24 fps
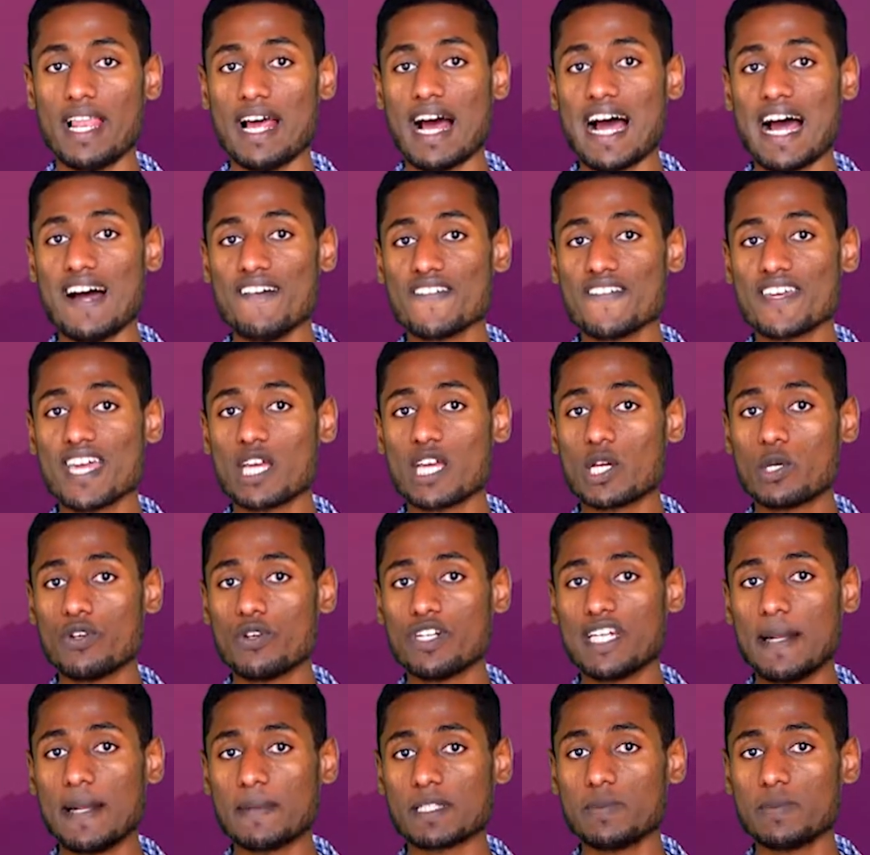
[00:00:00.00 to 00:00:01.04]
having a good
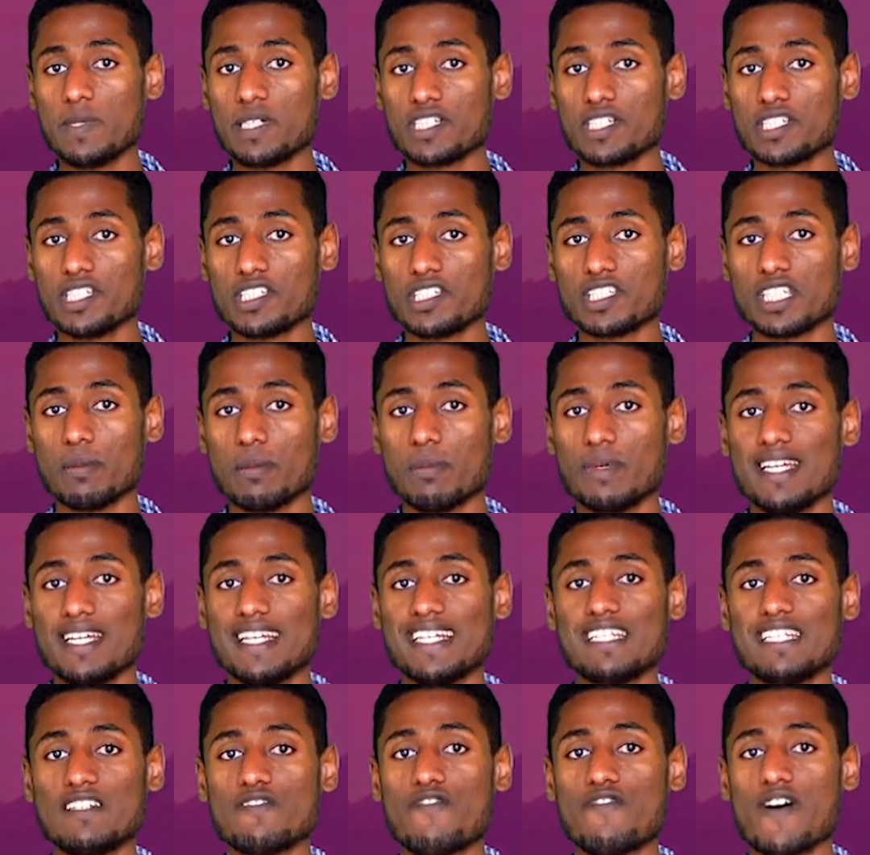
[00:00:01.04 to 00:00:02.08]
depth knowledge system
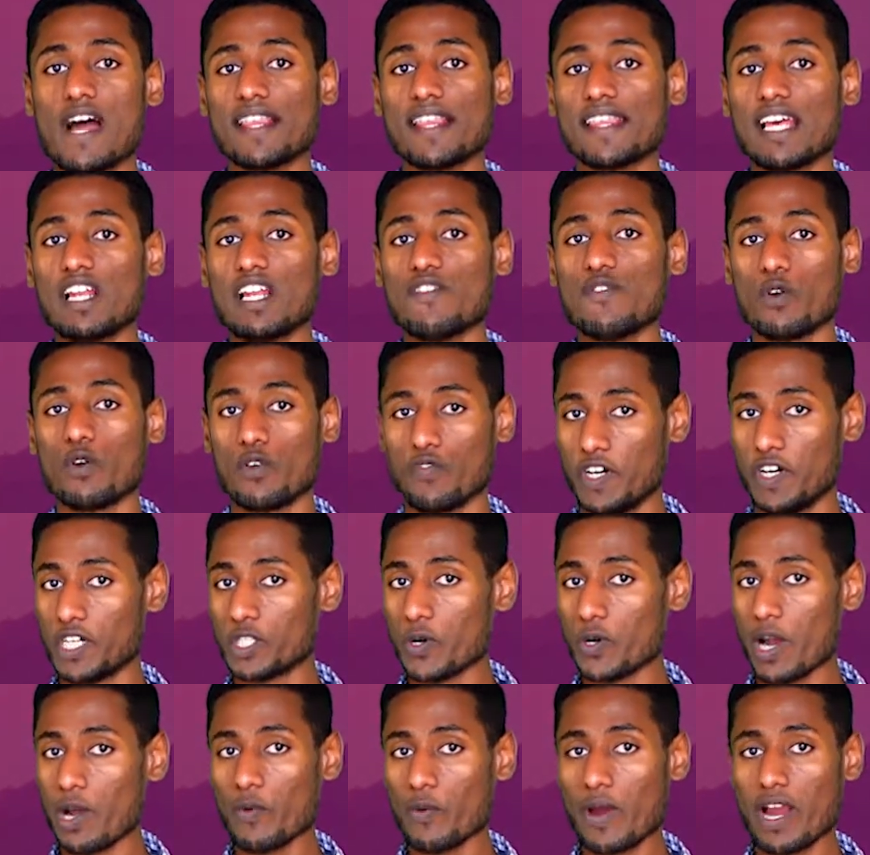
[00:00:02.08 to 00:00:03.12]
is vital for
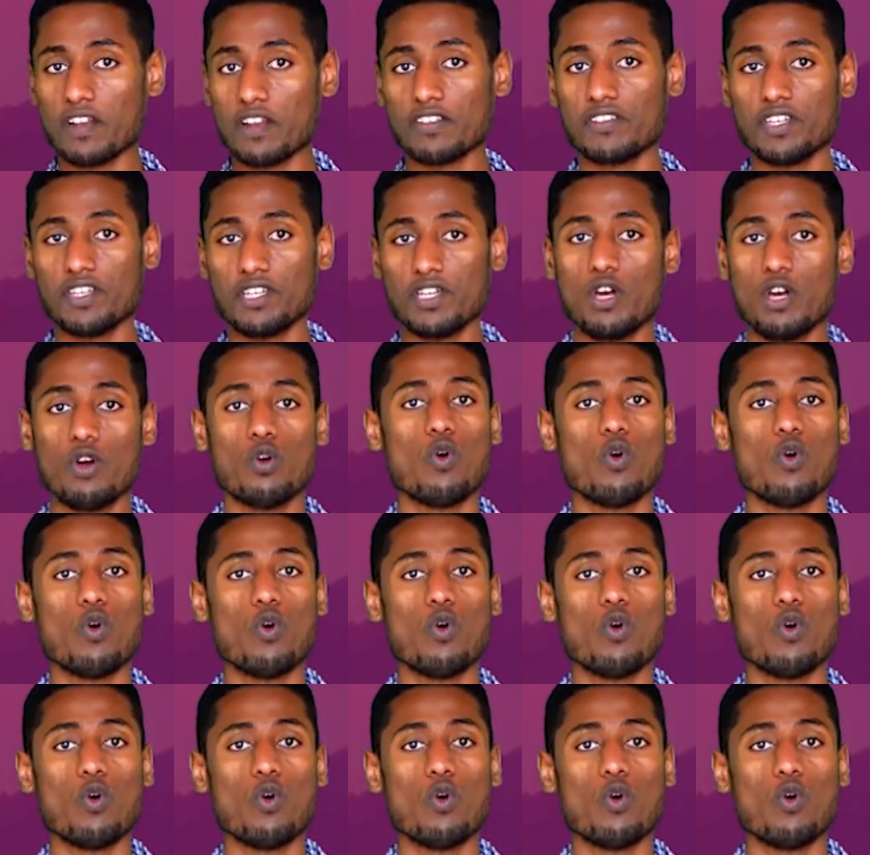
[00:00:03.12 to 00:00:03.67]
virtual reality,